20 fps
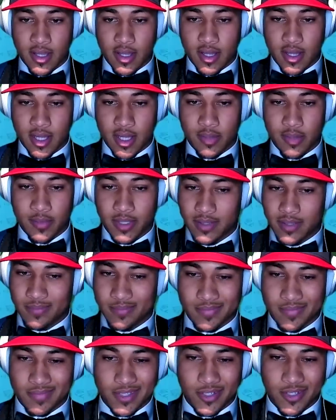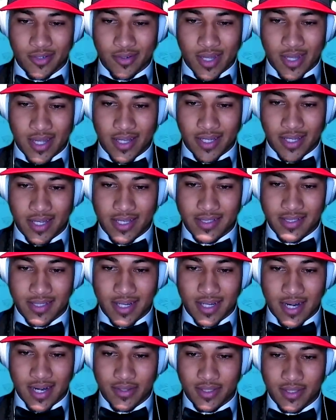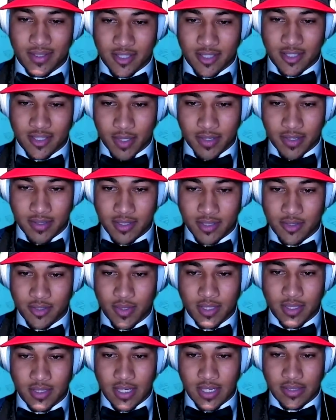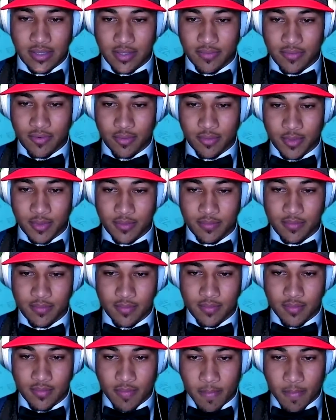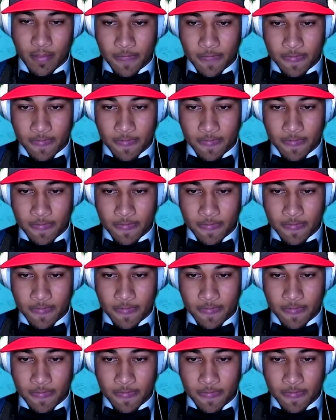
And then, you know, like I said, I don't think there's a better situation out there for me.